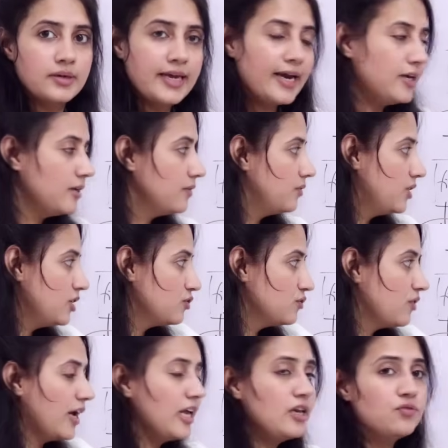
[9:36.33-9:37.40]
get this
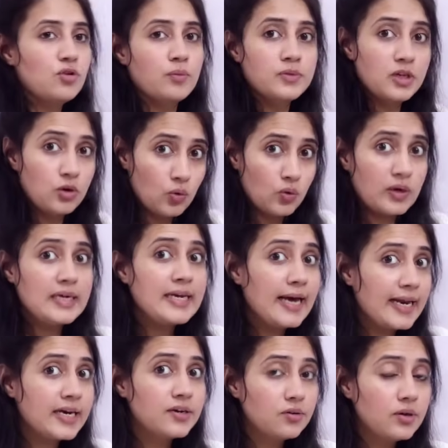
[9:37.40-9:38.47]
file from the local
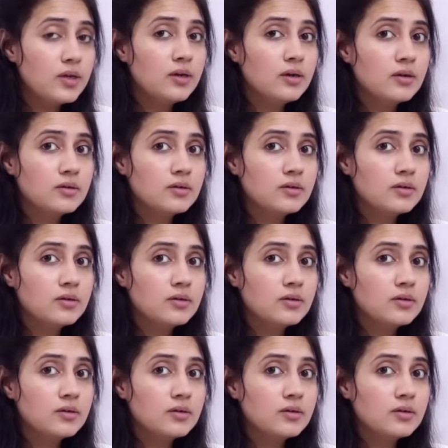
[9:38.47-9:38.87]
directory,